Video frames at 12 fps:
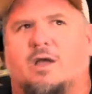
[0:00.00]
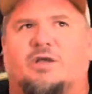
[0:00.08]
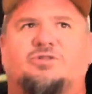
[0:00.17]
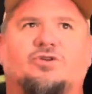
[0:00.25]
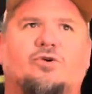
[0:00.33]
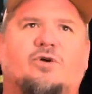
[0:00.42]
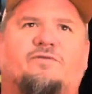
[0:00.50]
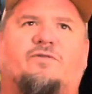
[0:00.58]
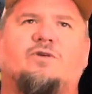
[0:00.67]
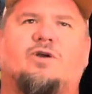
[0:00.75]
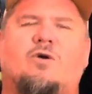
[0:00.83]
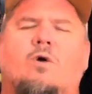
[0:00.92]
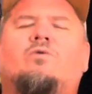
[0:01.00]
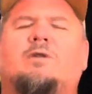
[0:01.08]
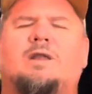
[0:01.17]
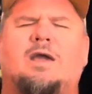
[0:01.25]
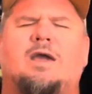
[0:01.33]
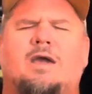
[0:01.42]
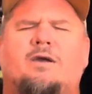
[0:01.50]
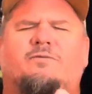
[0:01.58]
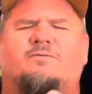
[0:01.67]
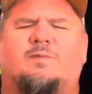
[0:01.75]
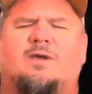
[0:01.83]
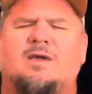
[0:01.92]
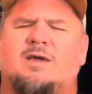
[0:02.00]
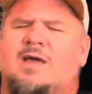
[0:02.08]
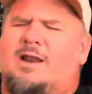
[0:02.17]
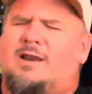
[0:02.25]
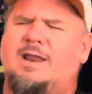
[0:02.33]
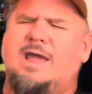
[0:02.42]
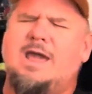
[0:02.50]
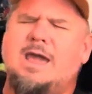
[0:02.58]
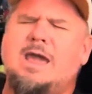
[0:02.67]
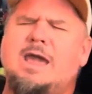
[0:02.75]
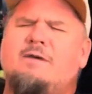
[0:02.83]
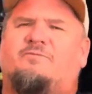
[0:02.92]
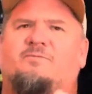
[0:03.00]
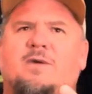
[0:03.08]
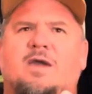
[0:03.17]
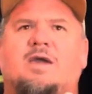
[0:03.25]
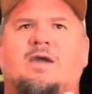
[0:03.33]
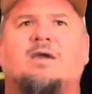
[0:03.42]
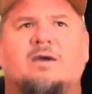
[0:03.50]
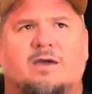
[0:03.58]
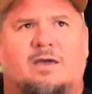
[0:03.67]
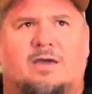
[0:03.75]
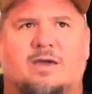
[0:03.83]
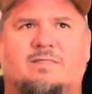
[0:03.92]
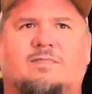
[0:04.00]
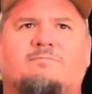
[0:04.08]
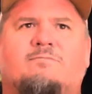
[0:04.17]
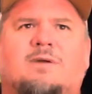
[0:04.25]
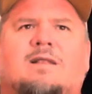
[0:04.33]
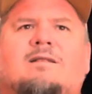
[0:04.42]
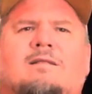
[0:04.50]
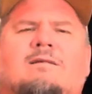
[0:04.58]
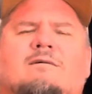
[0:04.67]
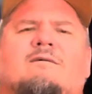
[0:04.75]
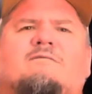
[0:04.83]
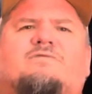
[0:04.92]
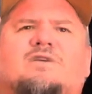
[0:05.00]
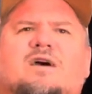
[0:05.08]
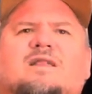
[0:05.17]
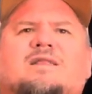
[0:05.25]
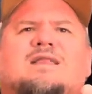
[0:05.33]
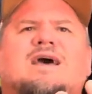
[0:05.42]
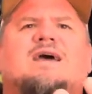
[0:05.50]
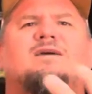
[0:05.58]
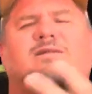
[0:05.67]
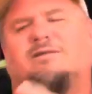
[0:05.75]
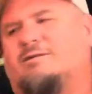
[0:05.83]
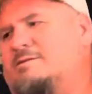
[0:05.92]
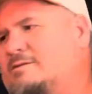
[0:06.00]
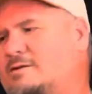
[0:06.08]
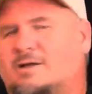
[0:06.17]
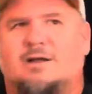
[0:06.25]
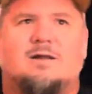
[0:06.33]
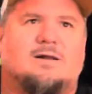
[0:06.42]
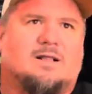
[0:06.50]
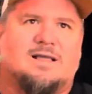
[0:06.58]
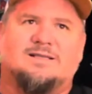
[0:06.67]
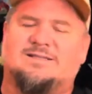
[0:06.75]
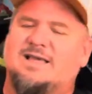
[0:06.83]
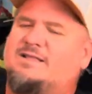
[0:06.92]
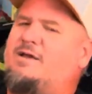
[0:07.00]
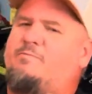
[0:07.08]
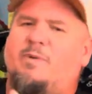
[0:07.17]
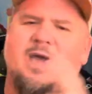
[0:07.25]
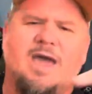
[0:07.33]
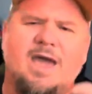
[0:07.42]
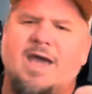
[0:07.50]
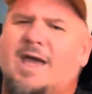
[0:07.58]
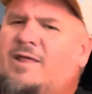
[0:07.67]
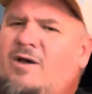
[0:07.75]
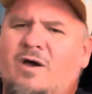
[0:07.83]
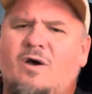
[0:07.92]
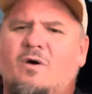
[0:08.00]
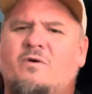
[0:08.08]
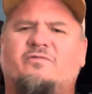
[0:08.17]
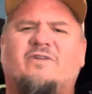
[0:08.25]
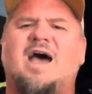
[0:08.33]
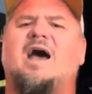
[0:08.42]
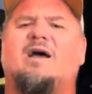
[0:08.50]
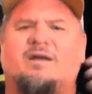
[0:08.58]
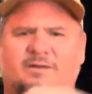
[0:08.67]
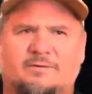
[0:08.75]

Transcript: So if you're gonna leave me, leave me in the middle of the night. Set the bed on fire,